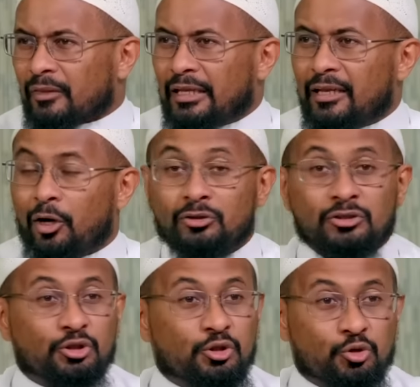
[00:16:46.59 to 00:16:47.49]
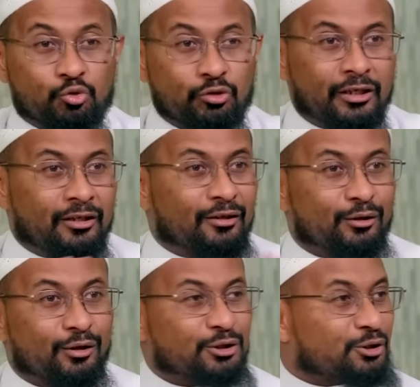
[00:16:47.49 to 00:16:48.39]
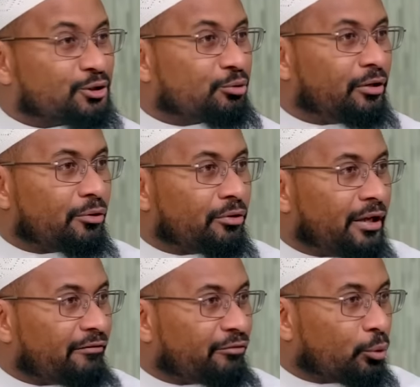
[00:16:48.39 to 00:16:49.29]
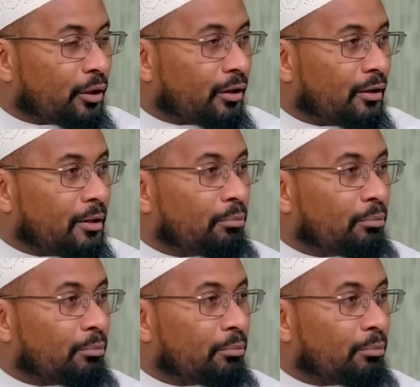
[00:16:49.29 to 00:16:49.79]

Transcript: and now it's just green, luscious greenery everywhere.